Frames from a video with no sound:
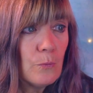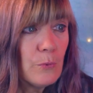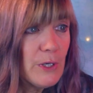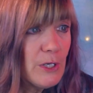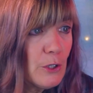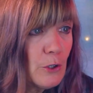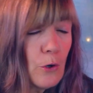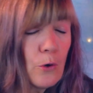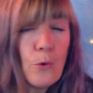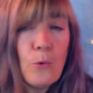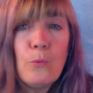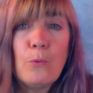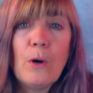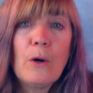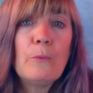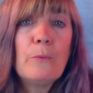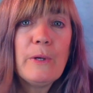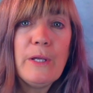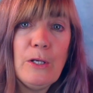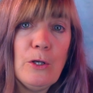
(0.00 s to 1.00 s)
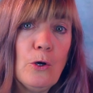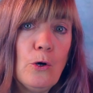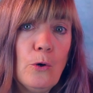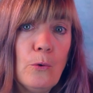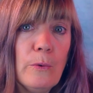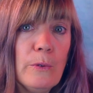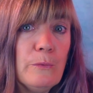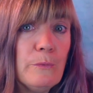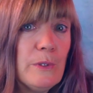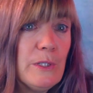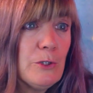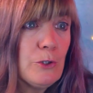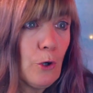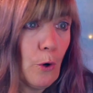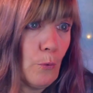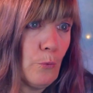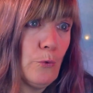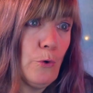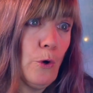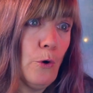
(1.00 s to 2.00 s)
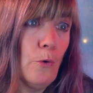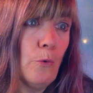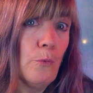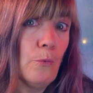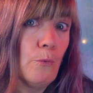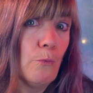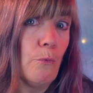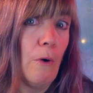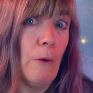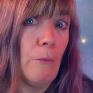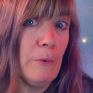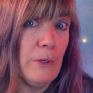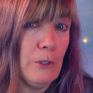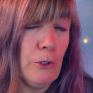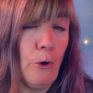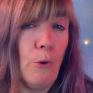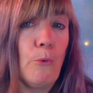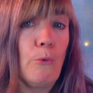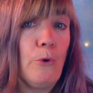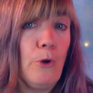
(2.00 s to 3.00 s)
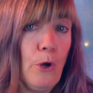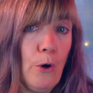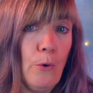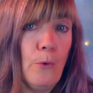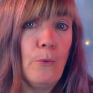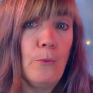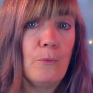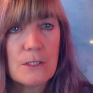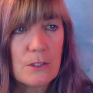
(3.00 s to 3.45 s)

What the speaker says: we know what we know and we don't know what we don't know.